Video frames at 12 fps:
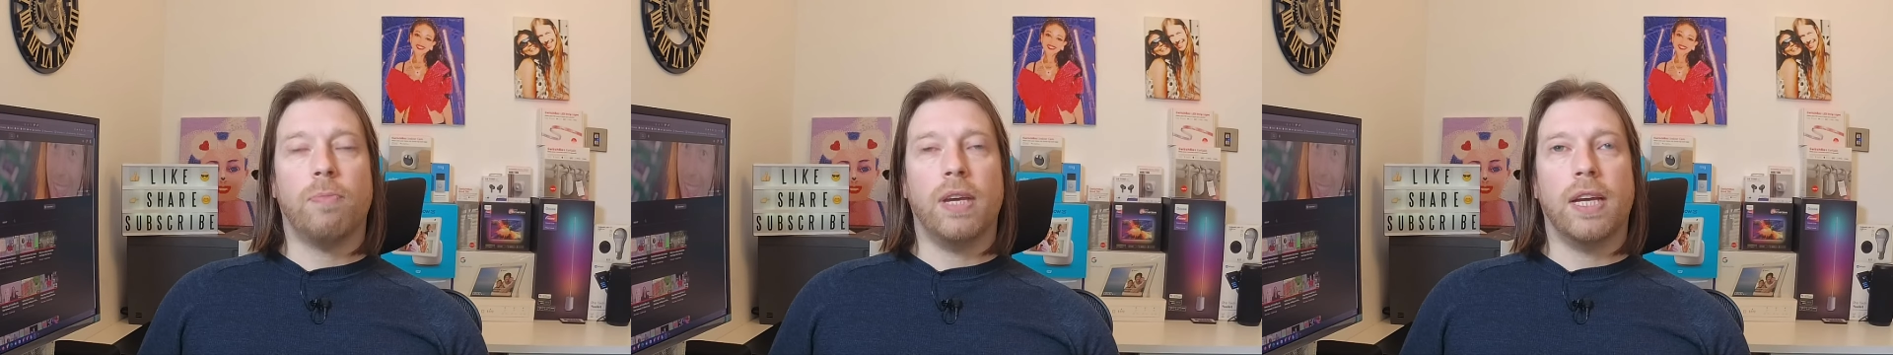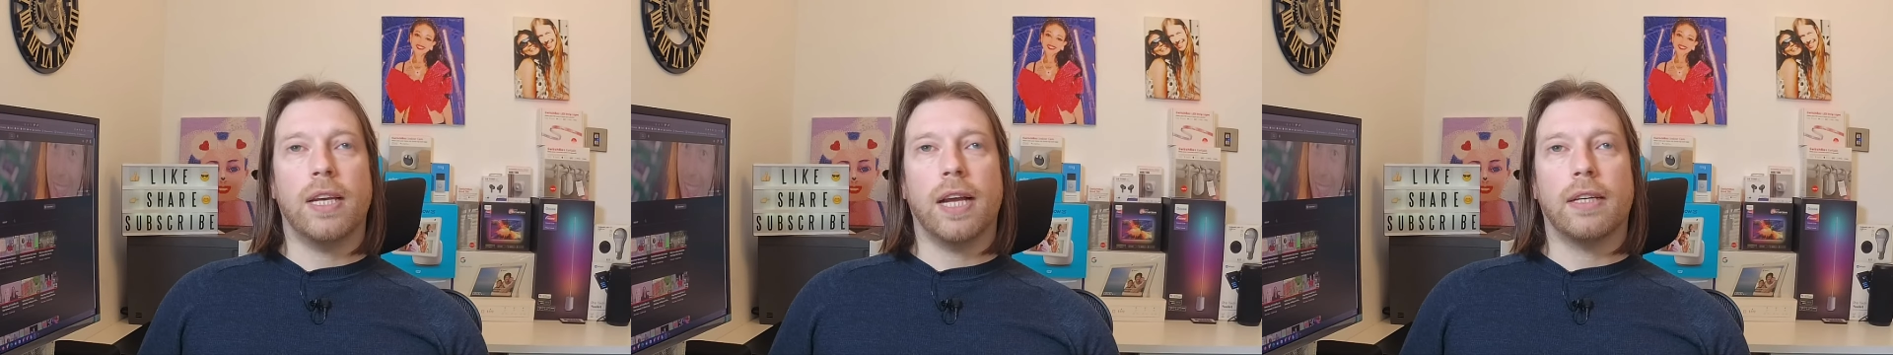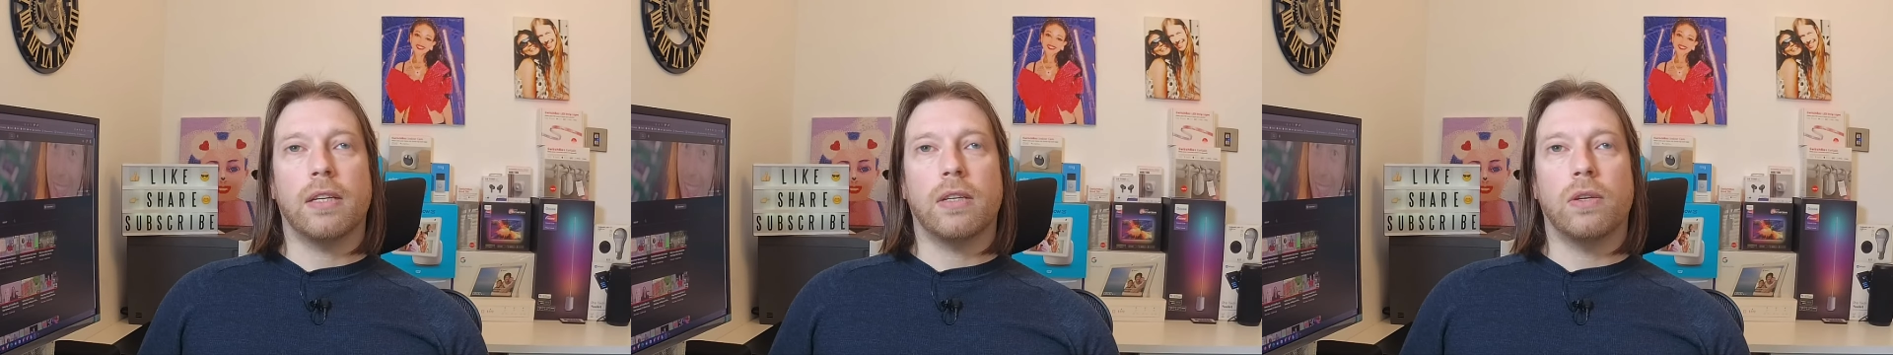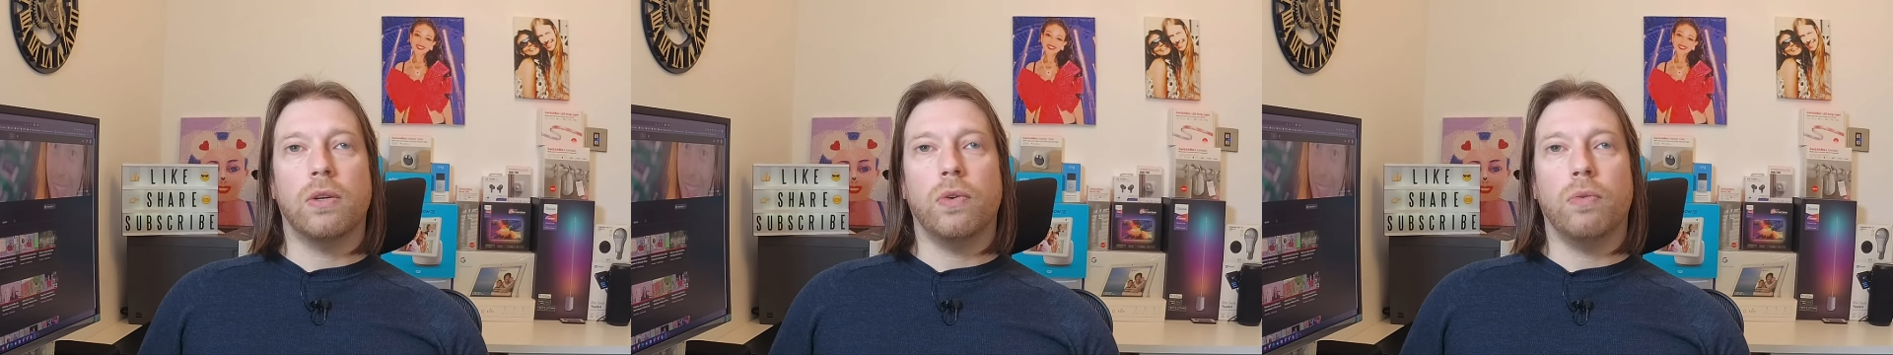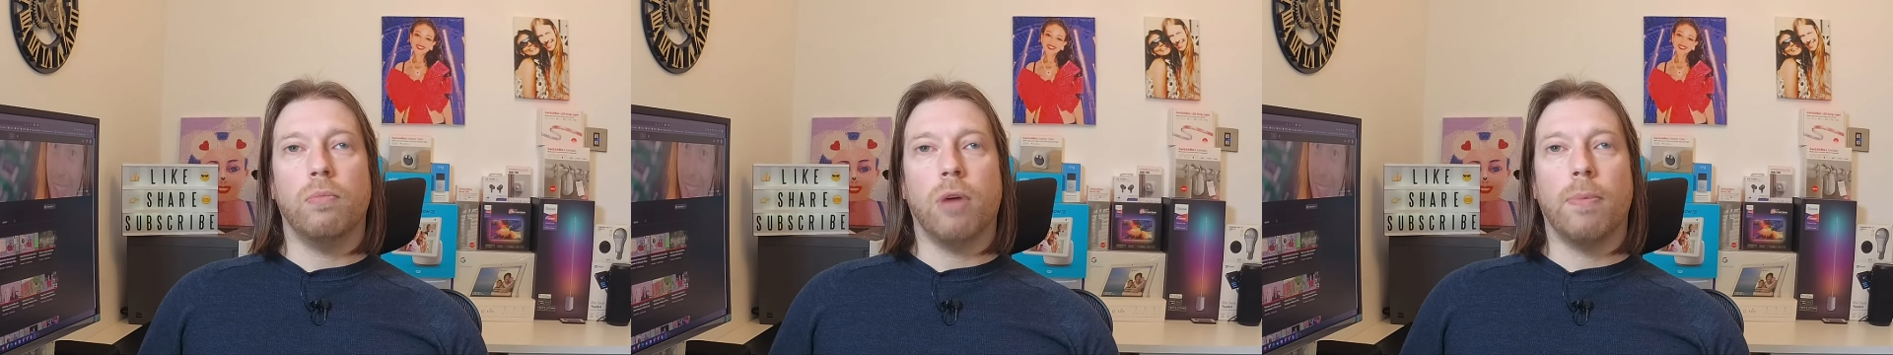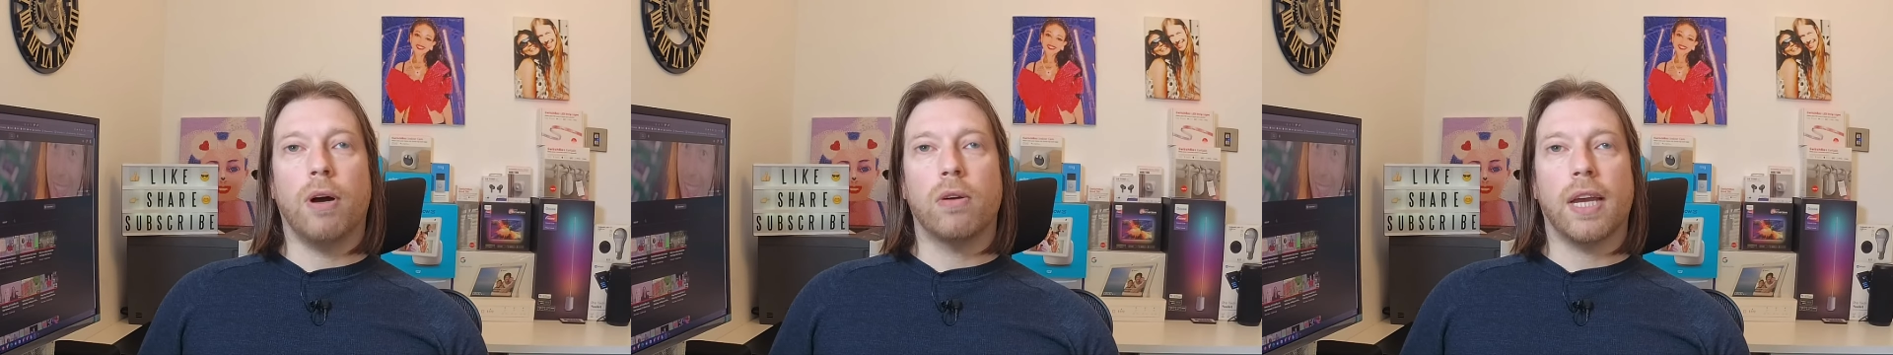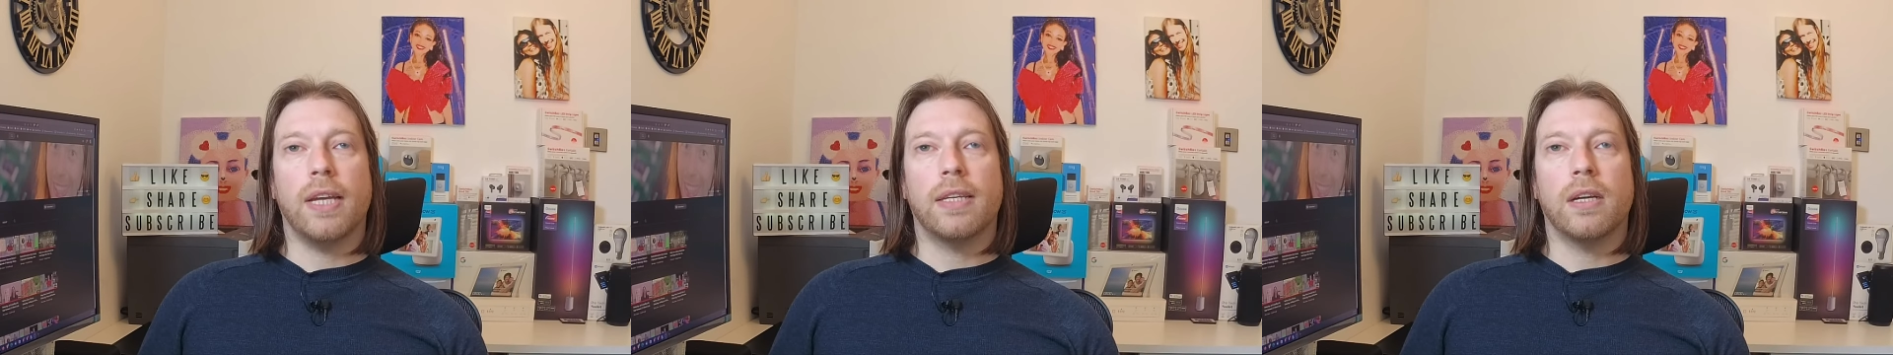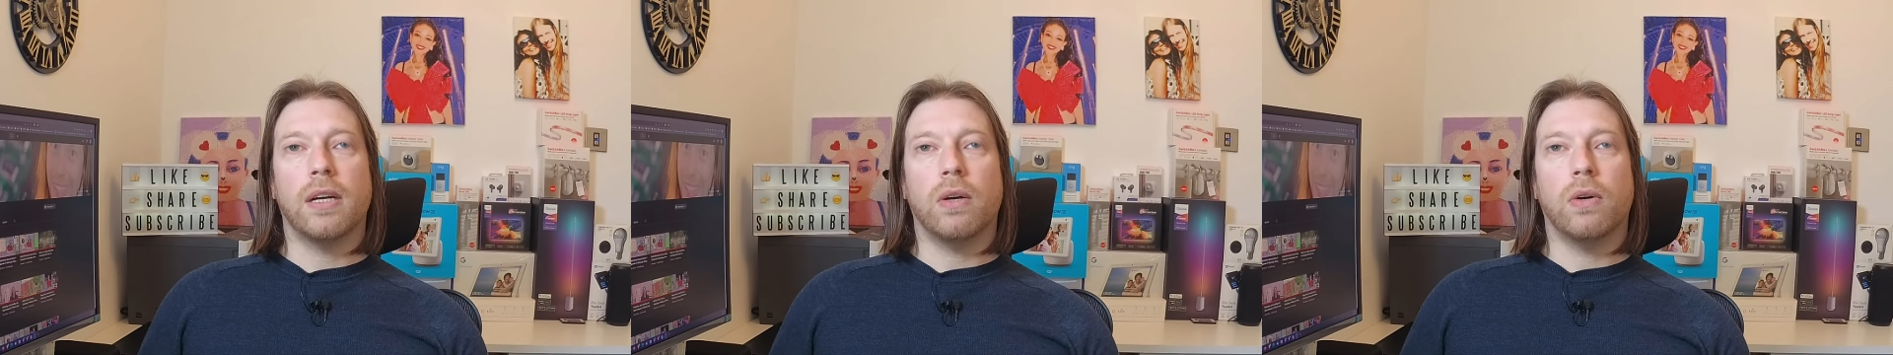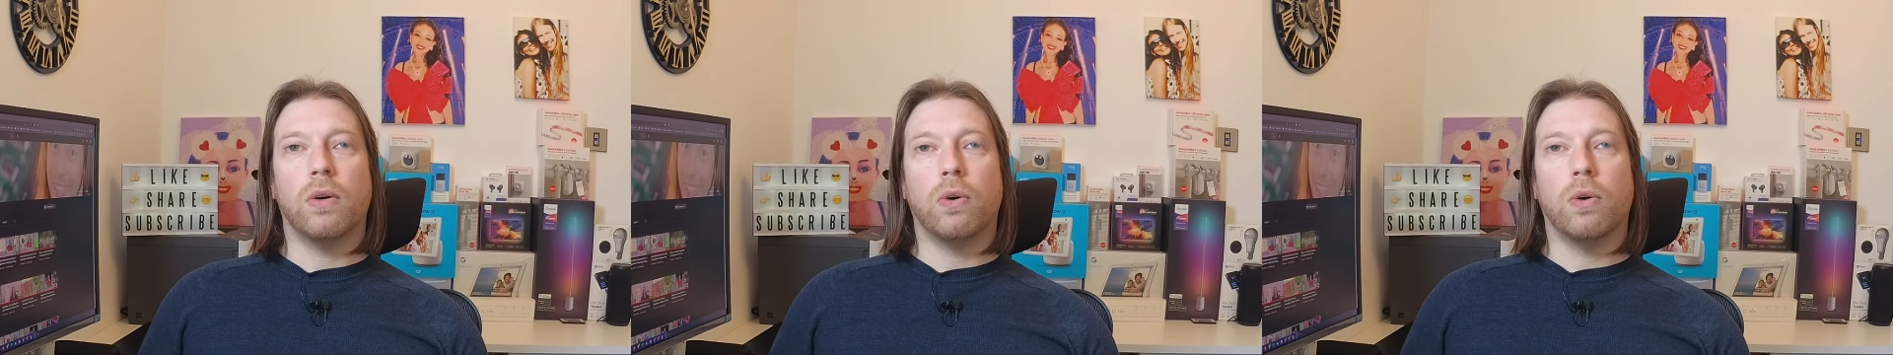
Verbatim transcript: be connected to mobile data